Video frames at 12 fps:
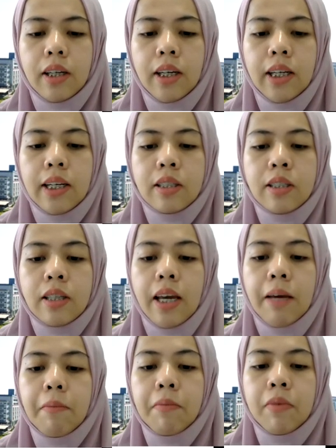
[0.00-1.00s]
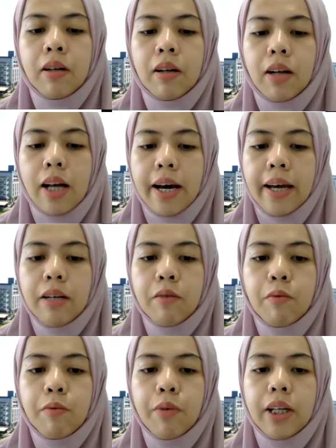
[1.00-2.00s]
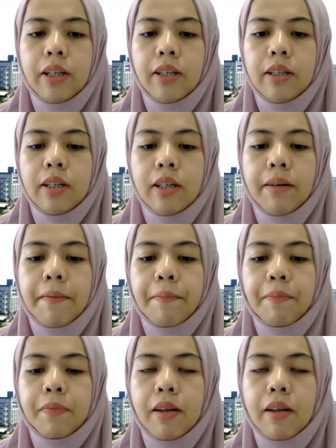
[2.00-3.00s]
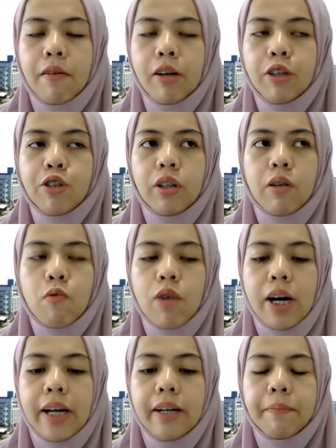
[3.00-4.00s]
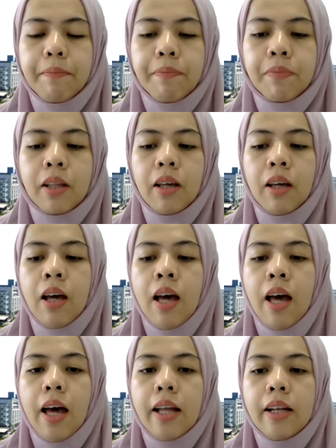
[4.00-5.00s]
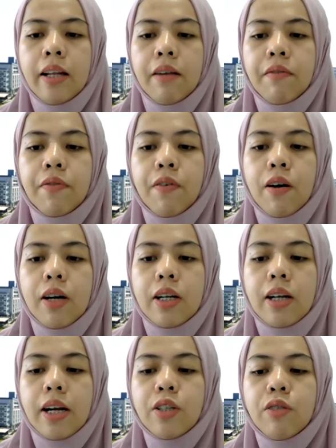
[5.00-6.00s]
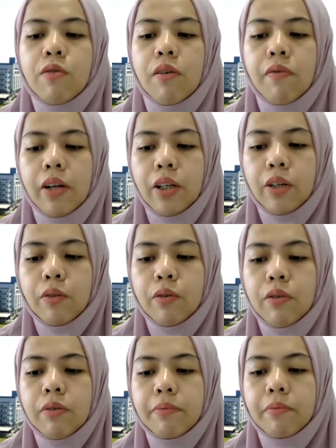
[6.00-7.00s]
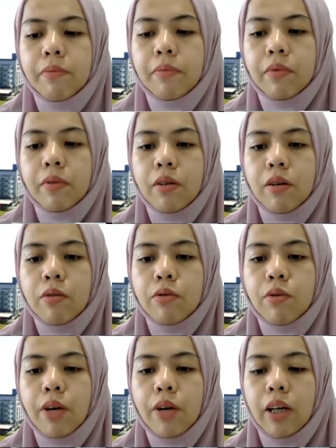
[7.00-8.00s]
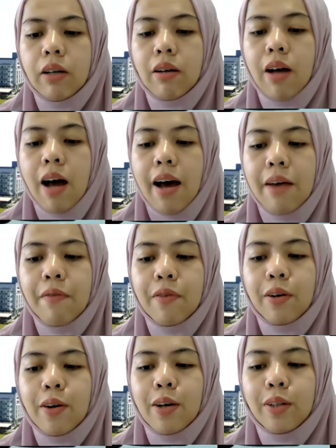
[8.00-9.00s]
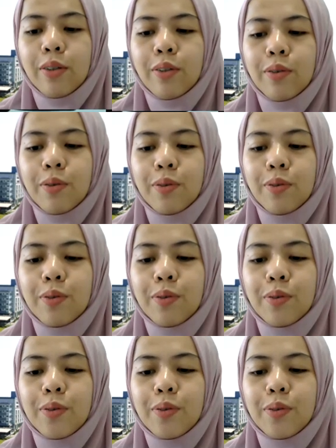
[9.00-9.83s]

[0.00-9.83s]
in the same line with the regular one. And then for the residual value, oh, sorry, I forgot to